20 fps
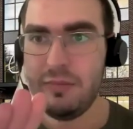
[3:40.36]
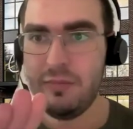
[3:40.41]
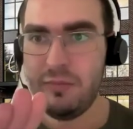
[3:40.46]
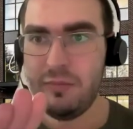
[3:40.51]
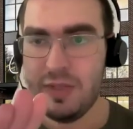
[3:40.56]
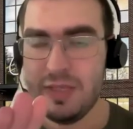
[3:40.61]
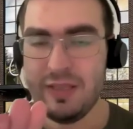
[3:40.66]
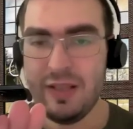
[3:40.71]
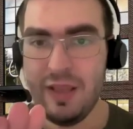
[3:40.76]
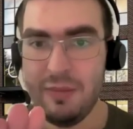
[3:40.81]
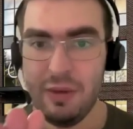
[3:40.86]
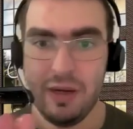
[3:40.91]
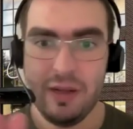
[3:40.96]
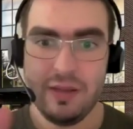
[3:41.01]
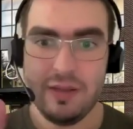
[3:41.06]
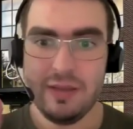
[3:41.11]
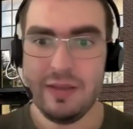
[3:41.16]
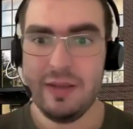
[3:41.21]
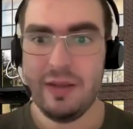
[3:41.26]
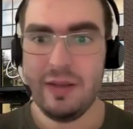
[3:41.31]
Disclaimer,
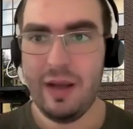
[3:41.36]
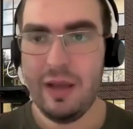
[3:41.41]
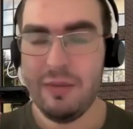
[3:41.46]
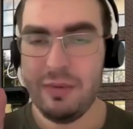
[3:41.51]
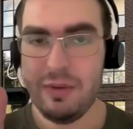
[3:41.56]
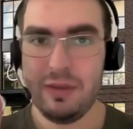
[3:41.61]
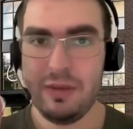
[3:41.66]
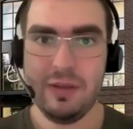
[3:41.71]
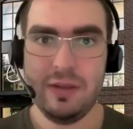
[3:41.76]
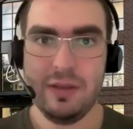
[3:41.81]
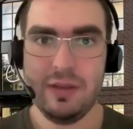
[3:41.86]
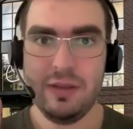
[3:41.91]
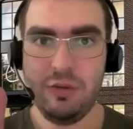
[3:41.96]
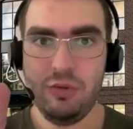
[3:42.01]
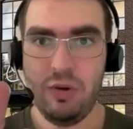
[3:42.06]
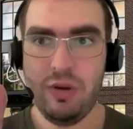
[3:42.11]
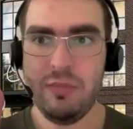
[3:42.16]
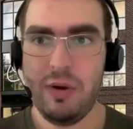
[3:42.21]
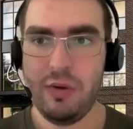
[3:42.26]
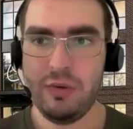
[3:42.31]
I will
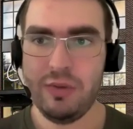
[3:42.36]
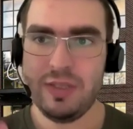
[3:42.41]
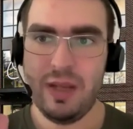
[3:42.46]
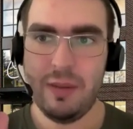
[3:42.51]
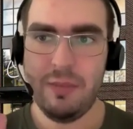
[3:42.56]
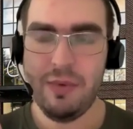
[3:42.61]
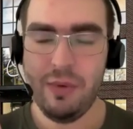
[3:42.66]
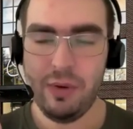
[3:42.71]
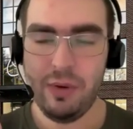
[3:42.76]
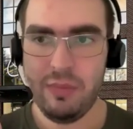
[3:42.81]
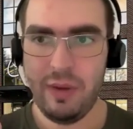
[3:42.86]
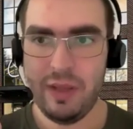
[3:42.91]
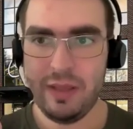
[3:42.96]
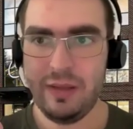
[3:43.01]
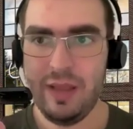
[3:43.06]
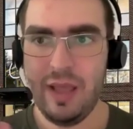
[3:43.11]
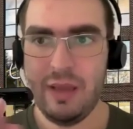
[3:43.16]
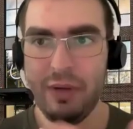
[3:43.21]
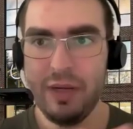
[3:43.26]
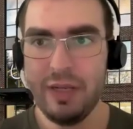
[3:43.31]
talk about some third-party
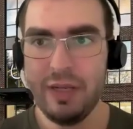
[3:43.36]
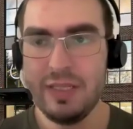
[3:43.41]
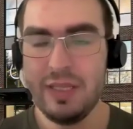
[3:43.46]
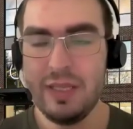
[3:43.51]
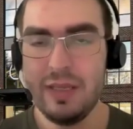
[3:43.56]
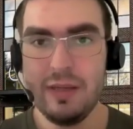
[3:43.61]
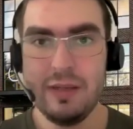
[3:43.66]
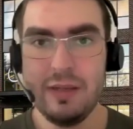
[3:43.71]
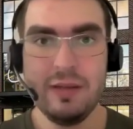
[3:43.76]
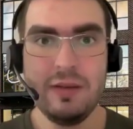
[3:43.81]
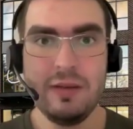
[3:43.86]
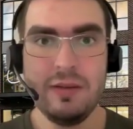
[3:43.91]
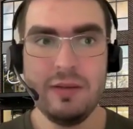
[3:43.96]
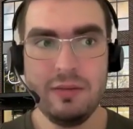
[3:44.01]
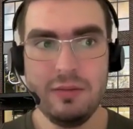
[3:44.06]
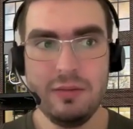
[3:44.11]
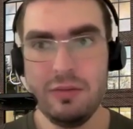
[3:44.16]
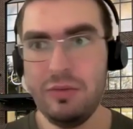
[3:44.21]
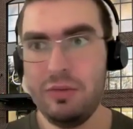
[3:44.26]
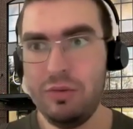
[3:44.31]
libraries here.
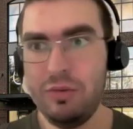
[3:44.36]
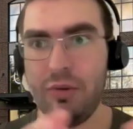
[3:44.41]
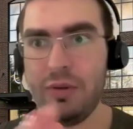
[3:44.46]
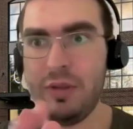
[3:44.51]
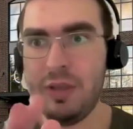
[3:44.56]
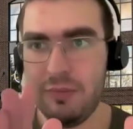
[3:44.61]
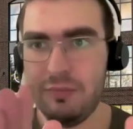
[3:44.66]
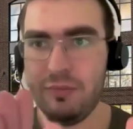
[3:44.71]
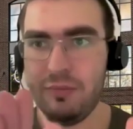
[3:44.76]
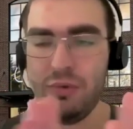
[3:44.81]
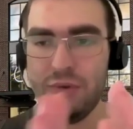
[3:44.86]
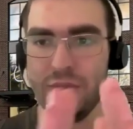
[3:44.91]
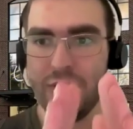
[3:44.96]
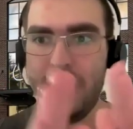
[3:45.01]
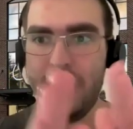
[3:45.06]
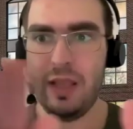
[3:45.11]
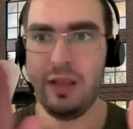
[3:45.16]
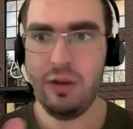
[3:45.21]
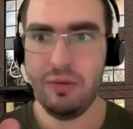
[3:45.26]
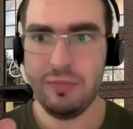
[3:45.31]
You don't have to use
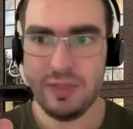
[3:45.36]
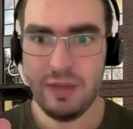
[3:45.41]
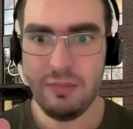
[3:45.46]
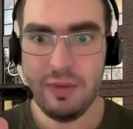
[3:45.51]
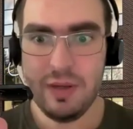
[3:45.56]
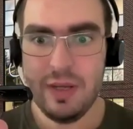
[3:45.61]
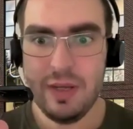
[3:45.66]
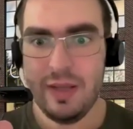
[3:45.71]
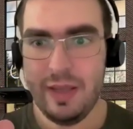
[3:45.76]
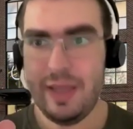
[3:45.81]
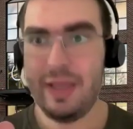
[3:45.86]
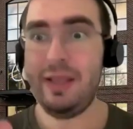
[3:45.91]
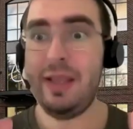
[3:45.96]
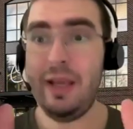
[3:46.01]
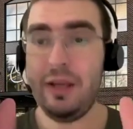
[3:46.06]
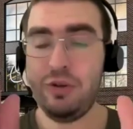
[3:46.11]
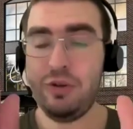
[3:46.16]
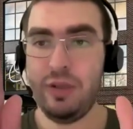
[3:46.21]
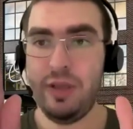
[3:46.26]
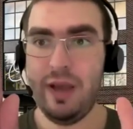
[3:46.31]
any of them. And
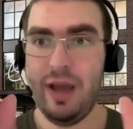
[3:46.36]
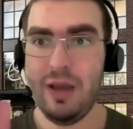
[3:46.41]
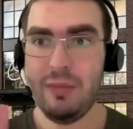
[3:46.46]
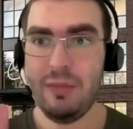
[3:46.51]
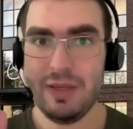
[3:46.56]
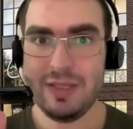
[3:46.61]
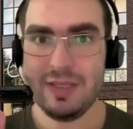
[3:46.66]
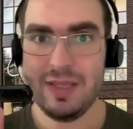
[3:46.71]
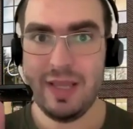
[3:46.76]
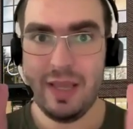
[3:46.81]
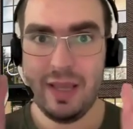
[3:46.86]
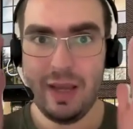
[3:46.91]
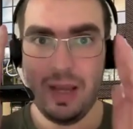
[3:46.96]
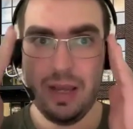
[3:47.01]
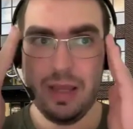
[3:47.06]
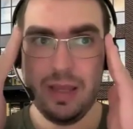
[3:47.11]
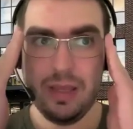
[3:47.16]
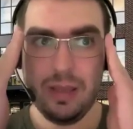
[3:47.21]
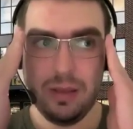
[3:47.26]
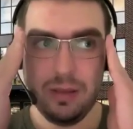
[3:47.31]
actually, I must say,
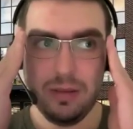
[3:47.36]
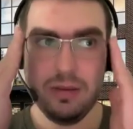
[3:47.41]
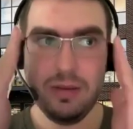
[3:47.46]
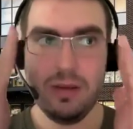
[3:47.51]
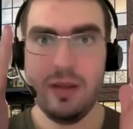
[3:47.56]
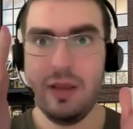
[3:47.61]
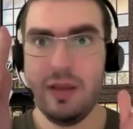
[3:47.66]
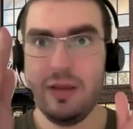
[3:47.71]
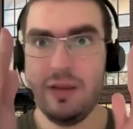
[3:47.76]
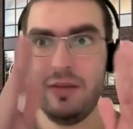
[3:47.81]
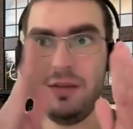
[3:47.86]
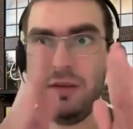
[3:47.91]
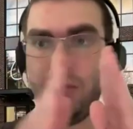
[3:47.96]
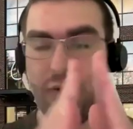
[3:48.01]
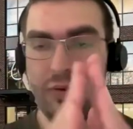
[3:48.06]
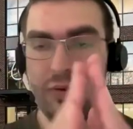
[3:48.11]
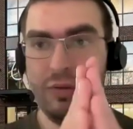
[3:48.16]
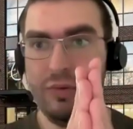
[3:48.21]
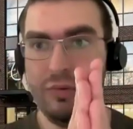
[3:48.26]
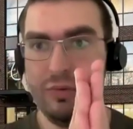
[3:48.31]
I
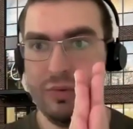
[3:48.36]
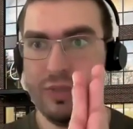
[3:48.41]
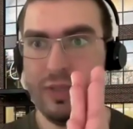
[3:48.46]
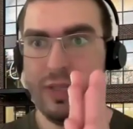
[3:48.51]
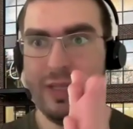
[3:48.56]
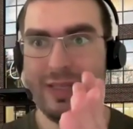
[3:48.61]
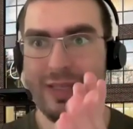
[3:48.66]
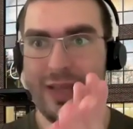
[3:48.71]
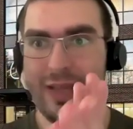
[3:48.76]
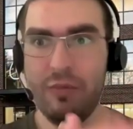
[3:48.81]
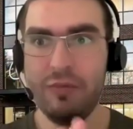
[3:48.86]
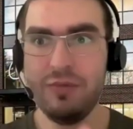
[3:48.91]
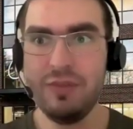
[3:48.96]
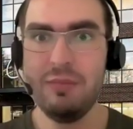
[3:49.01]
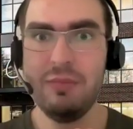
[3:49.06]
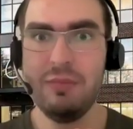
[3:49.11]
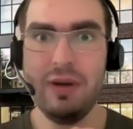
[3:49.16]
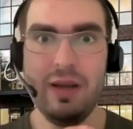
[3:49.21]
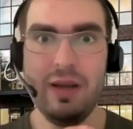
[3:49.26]
don't use some of them